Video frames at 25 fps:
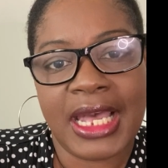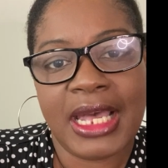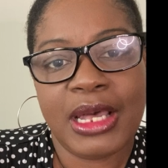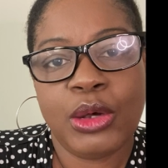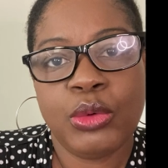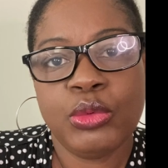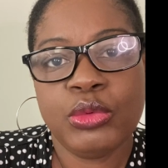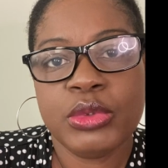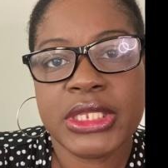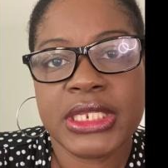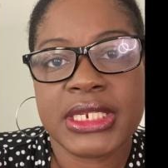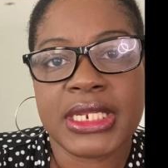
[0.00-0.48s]

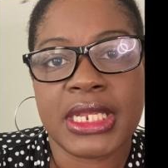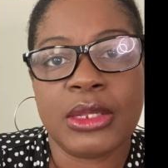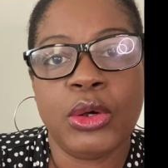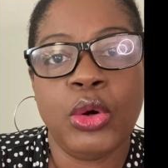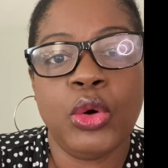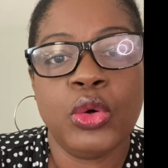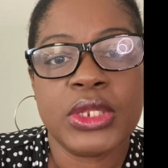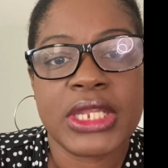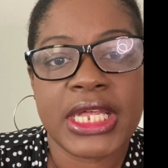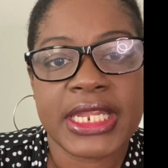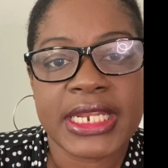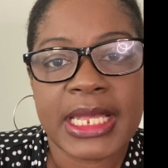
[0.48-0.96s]
don't get a
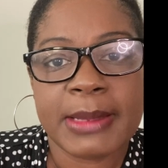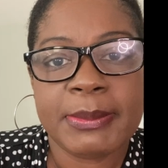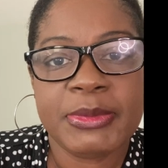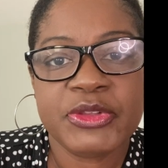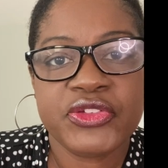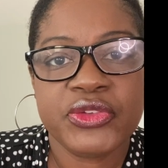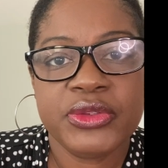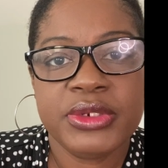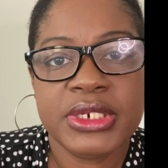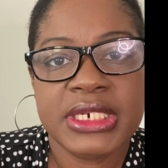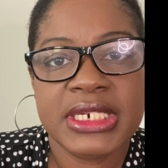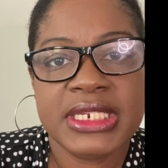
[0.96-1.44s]
whole lot of
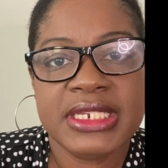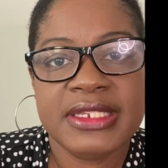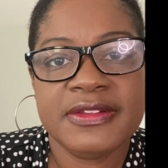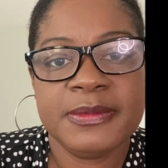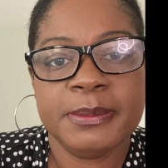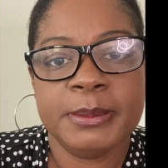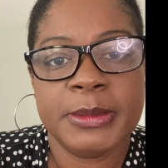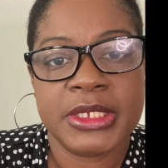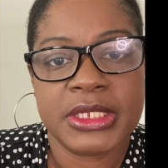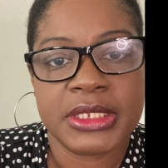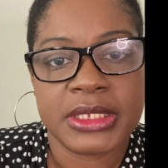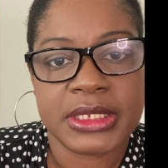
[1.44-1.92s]
opportunities
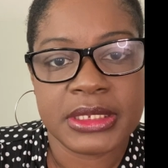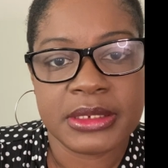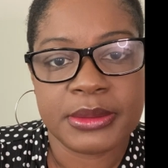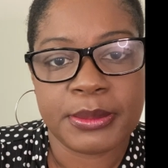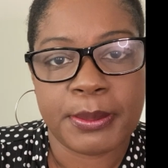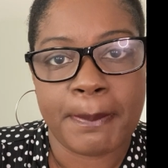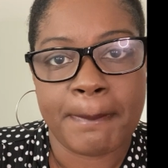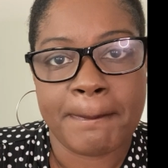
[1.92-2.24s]
but